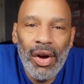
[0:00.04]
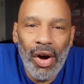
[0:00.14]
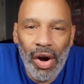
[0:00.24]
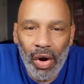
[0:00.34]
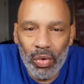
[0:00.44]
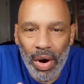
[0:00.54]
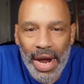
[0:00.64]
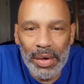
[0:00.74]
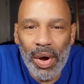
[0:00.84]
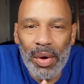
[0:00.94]
All
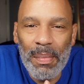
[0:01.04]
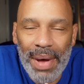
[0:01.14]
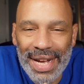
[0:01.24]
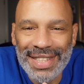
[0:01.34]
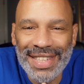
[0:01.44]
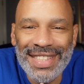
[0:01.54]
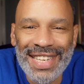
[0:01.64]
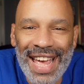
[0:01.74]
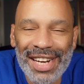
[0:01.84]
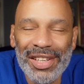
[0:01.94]
right, welcome back to the
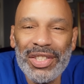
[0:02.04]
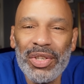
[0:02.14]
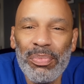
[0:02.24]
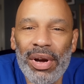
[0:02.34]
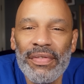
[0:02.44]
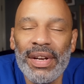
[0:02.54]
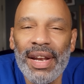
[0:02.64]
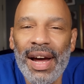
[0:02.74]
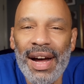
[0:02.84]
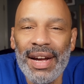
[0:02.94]
channel. It's your boy
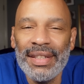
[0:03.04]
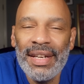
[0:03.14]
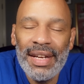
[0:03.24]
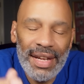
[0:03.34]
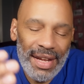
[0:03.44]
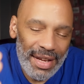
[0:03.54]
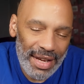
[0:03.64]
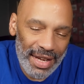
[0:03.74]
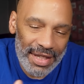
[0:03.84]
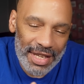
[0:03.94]
Fanon.
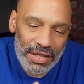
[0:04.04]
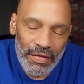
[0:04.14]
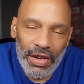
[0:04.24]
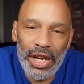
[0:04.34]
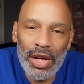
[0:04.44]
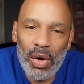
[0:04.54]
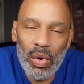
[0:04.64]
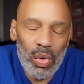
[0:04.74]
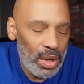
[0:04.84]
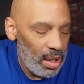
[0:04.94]
In this
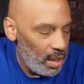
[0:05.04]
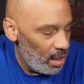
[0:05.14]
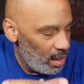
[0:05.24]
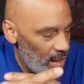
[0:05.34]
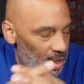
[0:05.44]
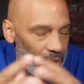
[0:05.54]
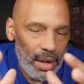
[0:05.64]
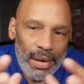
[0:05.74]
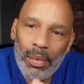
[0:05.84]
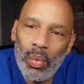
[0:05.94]
video,
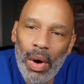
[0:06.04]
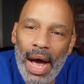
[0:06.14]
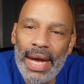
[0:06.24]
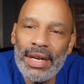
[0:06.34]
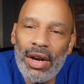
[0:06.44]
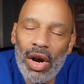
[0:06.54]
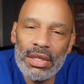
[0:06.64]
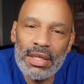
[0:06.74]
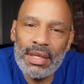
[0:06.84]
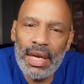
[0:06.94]
Ryan
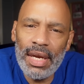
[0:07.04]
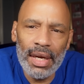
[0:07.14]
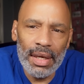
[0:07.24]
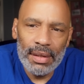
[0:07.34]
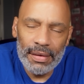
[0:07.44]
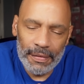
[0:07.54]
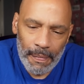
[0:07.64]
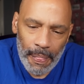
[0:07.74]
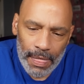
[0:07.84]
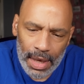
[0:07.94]
Garcia,
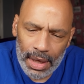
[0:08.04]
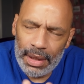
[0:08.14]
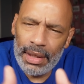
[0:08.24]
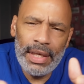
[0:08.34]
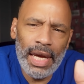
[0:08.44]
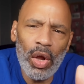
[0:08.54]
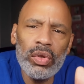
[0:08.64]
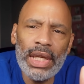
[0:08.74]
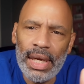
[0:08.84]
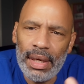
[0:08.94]

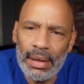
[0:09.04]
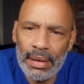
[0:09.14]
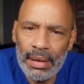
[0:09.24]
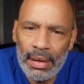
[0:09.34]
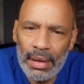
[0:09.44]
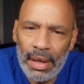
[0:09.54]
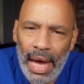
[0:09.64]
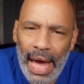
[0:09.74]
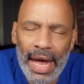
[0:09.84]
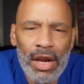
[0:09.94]
guilty
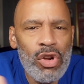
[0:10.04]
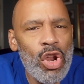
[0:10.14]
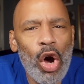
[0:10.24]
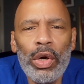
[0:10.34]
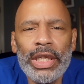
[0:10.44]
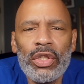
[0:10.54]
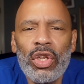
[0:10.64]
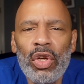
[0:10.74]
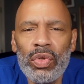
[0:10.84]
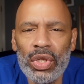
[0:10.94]
and no
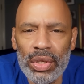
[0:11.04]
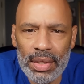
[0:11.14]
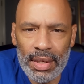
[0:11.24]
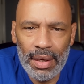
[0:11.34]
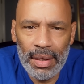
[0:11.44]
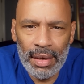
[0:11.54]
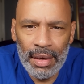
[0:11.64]
excuses.